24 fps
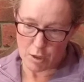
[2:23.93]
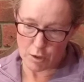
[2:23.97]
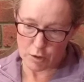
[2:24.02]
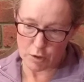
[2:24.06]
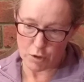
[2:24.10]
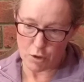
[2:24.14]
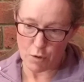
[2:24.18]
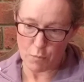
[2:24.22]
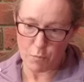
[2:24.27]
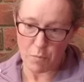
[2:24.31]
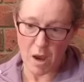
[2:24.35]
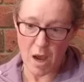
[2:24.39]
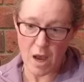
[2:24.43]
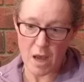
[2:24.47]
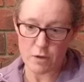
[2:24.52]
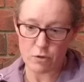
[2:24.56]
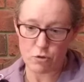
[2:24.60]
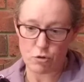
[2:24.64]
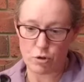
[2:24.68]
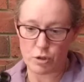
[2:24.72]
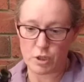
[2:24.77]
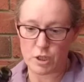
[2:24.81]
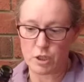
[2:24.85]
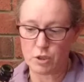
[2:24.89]
So by
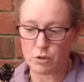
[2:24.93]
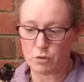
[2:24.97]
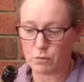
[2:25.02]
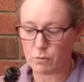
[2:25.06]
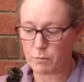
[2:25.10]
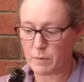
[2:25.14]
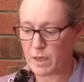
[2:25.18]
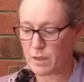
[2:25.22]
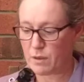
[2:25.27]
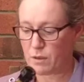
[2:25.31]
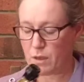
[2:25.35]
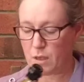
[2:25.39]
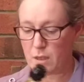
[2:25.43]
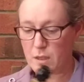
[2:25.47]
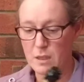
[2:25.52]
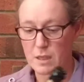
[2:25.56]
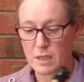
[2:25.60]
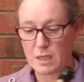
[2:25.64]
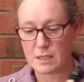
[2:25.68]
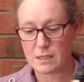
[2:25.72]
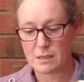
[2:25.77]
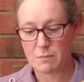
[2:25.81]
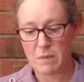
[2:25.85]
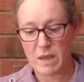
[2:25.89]
traditional method,
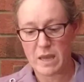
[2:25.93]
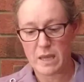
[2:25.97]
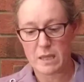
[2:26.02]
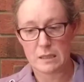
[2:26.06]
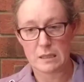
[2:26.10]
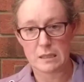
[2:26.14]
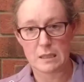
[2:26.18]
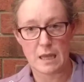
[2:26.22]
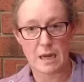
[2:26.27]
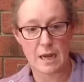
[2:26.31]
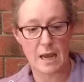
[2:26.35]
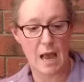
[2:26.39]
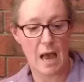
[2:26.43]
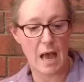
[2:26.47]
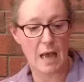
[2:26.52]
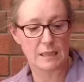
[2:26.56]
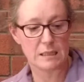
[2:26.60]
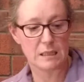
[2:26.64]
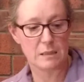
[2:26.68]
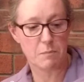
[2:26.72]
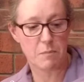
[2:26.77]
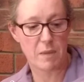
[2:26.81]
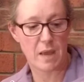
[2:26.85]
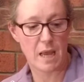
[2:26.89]
this means that it
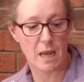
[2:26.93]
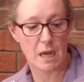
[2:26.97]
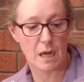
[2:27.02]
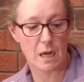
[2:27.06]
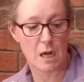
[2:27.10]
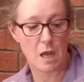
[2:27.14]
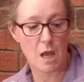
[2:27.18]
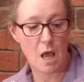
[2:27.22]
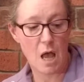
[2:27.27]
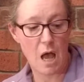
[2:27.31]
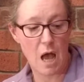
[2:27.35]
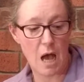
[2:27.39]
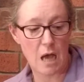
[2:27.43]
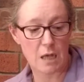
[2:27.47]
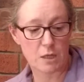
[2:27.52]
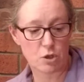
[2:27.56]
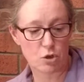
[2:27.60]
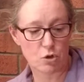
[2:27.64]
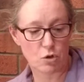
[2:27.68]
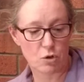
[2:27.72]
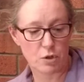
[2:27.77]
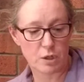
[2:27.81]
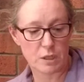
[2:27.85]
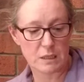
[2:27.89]
has been
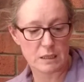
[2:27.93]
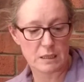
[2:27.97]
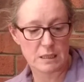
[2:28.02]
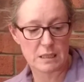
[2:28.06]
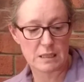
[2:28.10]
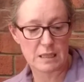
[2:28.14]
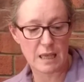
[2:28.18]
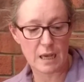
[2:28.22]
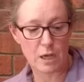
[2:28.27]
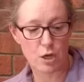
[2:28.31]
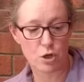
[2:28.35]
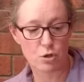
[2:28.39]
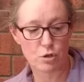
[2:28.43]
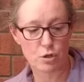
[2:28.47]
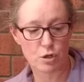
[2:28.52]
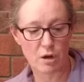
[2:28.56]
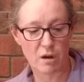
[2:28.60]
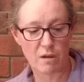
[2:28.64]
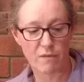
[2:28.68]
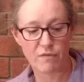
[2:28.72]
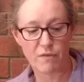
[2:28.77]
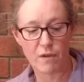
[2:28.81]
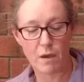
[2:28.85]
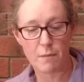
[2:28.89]
undergone
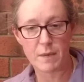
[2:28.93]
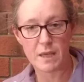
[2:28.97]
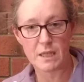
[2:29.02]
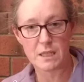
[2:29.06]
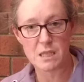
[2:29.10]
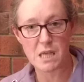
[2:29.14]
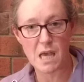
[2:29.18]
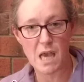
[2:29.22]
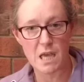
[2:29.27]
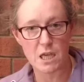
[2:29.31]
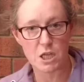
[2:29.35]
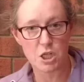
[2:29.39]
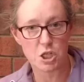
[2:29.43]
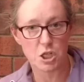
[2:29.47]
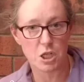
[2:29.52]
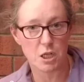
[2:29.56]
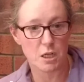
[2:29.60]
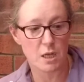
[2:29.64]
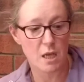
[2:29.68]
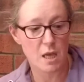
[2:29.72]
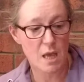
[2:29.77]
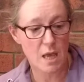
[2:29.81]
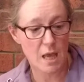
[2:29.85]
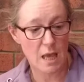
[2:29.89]
secondary
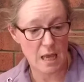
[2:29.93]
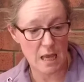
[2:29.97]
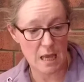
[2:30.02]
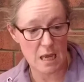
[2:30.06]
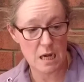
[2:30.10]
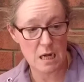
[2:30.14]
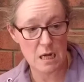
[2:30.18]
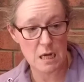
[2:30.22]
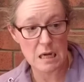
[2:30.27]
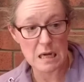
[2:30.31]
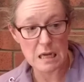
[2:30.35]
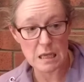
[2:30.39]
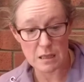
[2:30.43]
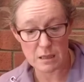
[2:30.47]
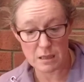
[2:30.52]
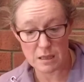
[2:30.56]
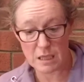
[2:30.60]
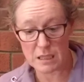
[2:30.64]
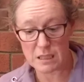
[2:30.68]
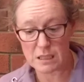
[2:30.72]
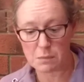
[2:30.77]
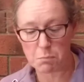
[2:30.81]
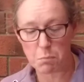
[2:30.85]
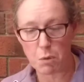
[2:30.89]
fermentation in
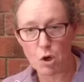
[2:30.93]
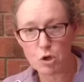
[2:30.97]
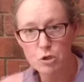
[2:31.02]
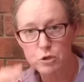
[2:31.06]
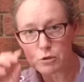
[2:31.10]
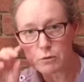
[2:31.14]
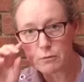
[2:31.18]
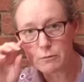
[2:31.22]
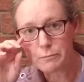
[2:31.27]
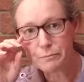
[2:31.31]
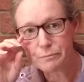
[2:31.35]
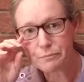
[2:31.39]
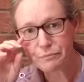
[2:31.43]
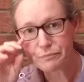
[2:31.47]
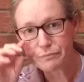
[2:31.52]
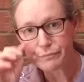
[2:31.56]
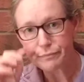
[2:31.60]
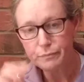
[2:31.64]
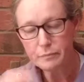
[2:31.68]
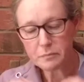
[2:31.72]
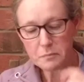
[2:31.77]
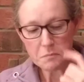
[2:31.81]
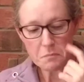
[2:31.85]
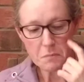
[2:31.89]
this bottle,
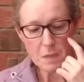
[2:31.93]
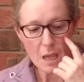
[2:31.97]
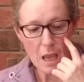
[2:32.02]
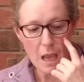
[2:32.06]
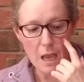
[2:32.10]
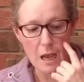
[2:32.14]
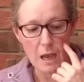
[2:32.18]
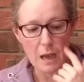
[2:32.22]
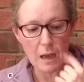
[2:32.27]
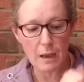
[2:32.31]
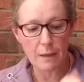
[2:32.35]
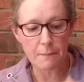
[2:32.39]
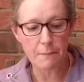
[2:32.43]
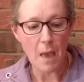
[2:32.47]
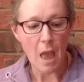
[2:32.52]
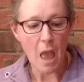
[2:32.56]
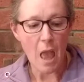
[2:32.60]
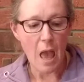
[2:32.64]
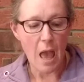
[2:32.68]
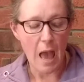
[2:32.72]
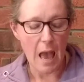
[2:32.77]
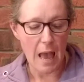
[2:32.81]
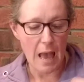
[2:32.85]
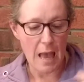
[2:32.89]

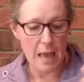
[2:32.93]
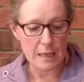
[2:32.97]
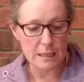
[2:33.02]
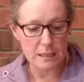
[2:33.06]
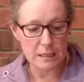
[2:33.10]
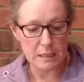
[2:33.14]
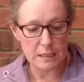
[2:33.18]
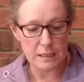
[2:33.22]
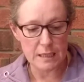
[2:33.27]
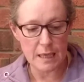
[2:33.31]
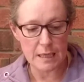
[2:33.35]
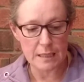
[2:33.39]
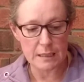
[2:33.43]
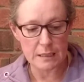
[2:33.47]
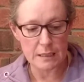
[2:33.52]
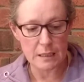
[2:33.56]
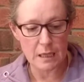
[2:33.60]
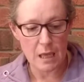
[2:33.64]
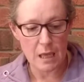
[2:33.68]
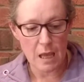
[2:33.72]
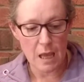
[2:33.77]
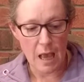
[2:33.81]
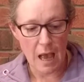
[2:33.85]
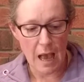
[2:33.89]
and it then
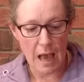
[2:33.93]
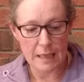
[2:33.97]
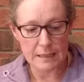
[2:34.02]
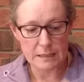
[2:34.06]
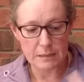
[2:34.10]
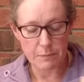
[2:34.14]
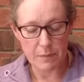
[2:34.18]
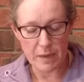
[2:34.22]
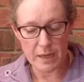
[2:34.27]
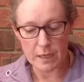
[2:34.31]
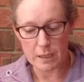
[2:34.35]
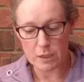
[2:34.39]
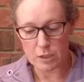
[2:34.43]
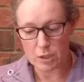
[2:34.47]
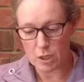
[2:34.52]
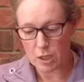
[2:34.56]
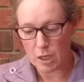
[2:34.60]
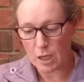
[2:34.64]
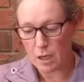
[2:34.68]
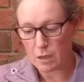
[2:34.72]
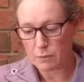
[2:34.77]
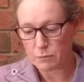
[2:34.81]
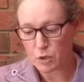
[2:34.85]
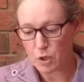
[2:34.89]
has been
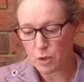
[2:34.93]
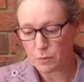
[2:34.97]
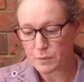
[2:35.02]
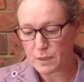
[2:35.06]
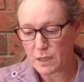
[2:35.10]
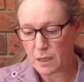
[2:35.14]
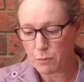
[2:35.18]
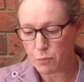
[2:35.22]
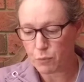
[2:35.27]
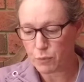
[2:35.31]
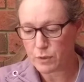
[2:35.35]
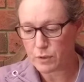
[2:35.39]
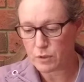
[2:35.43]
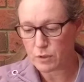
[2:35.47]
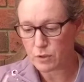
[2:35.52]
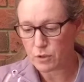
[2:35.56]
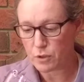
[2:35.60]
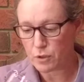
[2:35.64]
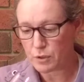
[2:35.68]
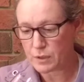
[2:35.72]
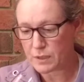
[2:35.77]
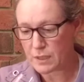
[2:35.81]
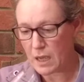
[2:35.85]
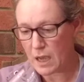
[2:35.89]
topped up with the
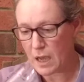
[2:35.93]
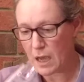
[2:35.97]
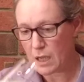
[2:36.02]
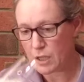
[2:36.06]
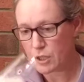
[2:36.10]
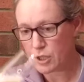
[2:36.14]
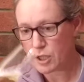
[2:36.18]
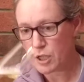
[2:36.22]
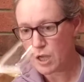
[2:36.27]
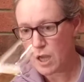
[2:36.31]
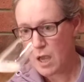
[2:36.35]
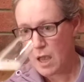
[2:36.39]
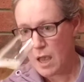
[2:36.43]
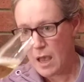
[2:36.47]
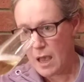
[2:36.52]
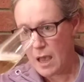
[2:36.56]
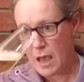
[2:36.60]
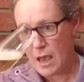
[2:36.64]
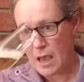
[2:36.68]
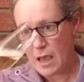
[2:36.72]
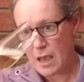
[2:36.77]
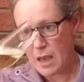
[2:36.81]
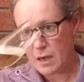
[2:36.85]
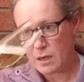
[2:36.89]
dosage,
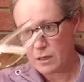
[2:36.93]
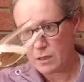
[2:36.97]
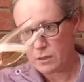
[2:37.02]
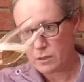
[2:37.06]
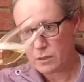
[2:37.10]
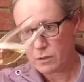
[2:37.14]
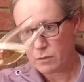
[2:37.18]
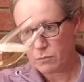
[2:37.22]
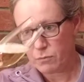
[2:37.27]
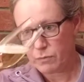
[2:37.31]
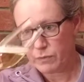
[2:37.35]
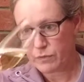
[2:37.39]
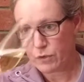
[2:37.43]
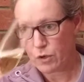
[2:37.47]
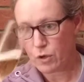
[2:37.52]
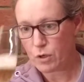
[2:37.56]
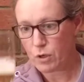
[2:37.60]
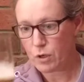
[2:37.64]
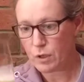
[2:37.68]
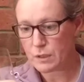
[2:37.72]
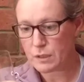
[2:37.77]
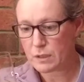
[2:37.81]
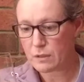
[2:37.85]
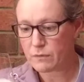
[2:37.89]
and we've got
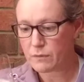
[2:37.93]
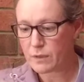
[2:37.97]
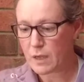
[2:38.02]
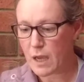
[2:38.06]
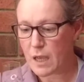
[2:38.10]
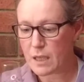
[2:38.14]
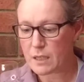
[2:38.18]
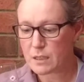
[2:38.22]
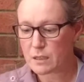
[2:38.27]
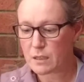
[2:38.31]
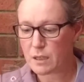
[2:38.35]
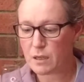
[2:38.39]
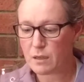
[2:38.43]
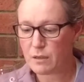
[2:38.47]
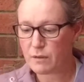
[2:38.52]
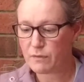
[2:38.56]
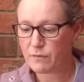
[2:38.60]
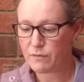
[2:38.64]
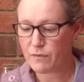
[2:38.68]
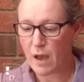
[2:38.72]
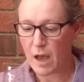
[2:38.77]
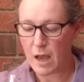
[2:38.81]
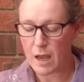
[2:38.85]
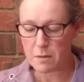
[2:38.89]
lots of nice
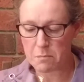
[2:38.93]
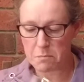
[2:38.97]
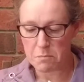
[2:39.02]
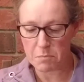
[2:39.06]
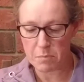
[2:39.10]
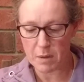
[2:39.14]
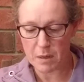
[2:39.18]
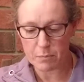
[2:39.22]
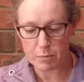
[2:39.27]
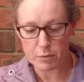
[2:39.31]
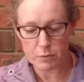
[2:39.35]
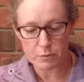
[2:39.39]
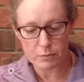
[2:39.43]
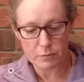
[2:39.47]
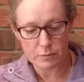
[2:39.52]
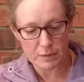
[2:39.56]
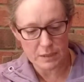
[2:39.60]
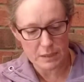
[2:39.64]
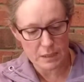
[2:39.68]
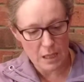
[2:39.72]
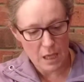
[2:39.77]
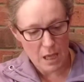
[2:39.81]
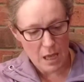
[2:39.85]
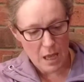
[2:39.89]
fine
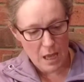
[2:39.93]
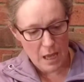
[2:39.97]
bubbles.